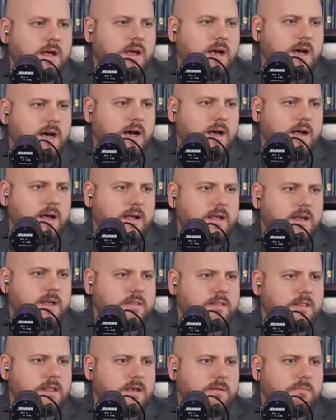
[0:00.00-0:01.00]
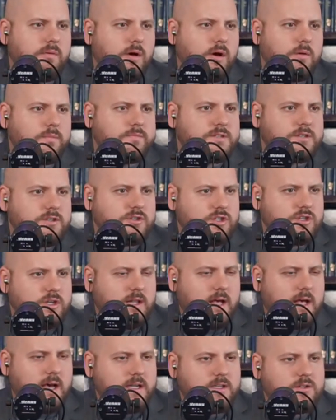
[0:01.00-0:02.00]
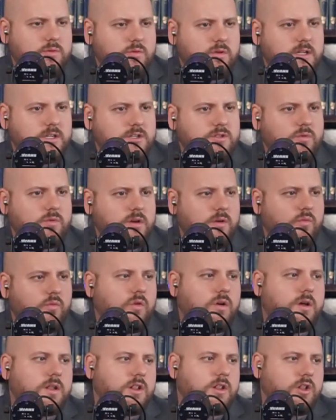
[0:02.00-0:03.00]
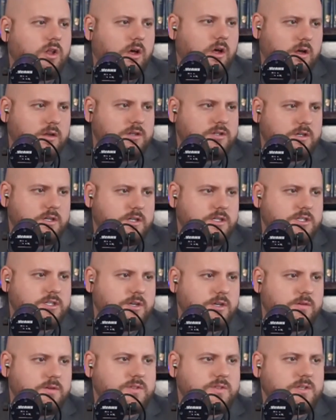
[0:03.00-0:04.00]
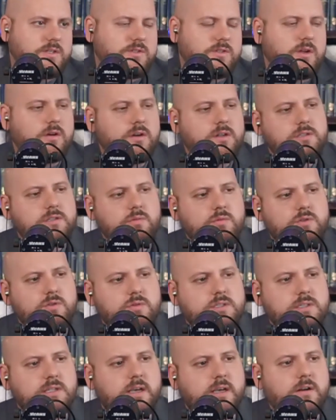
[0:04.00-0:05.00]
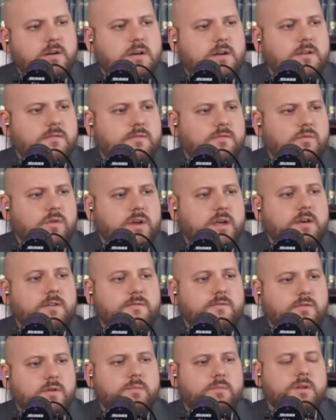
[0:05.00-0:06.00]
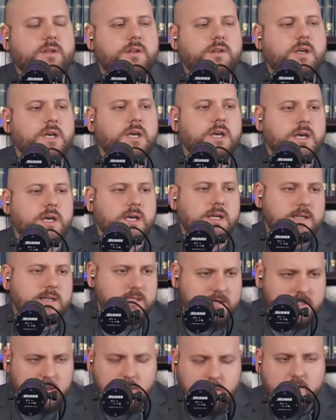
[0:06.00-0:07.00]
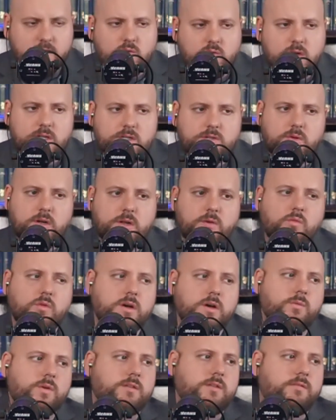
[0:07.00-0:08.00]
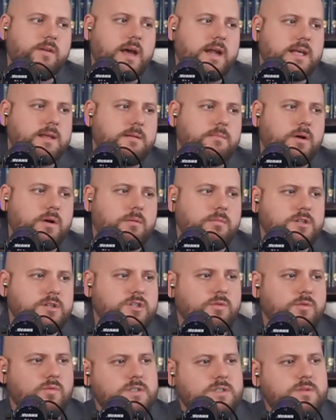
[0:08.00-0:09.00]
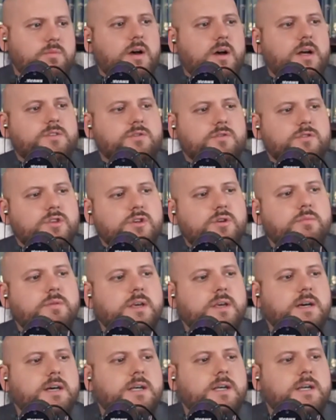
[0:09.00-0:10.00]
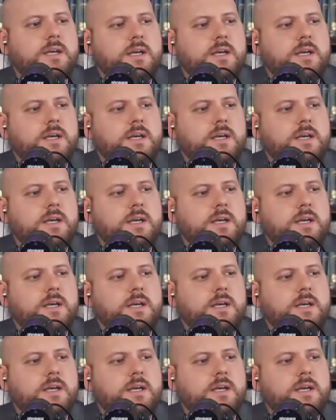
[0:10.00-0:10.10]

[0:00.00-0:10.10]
Uh, in the Pope's July 2021 law, Traditionis Custodes, which was later con- reconfirmed in December of 2021 when the Vatican published a response or dubia